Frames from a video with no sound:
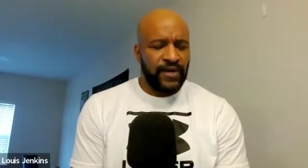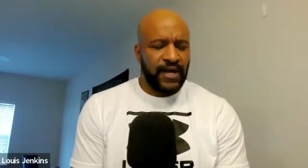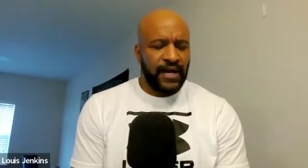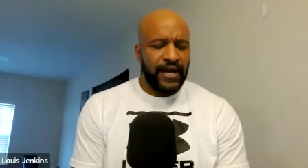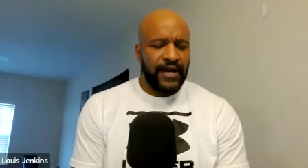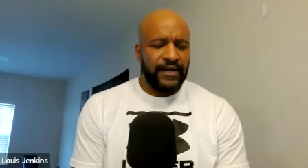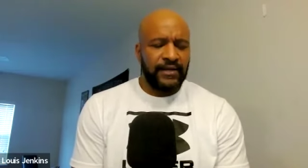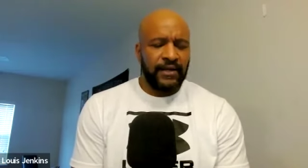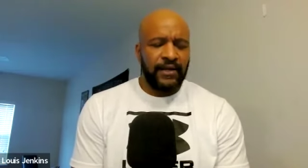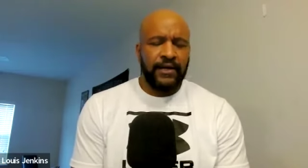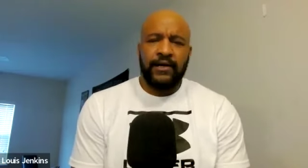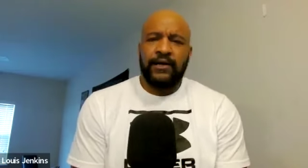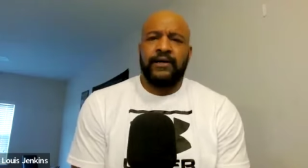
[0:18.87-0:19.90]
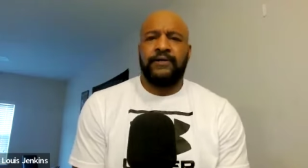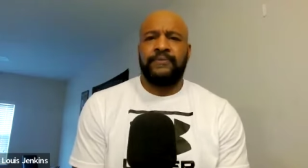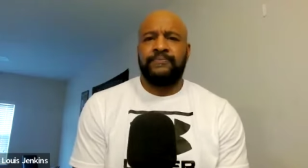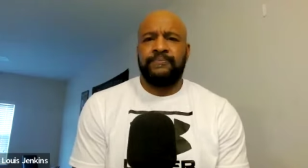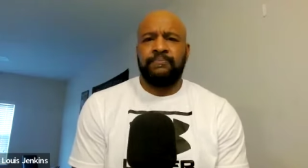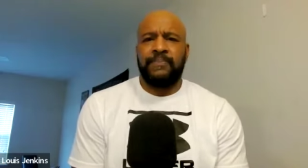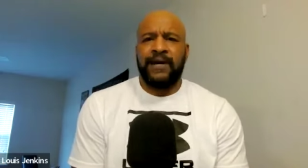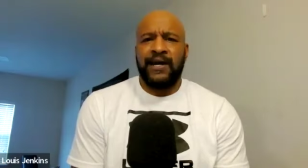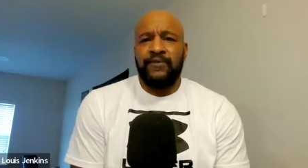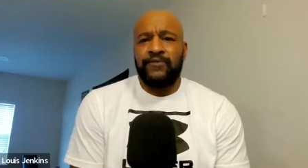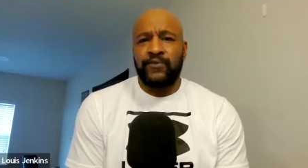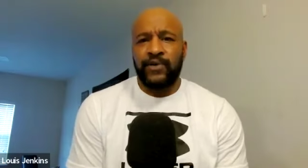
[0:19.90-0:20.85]
at uh, my
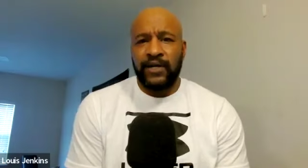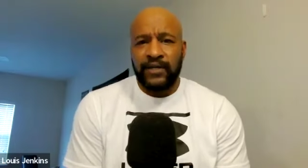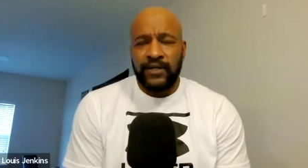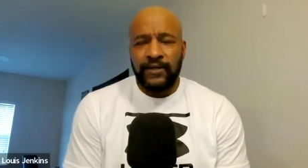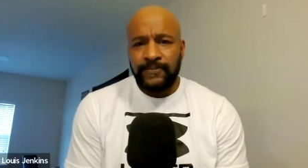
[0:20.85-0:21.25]
eighth grade.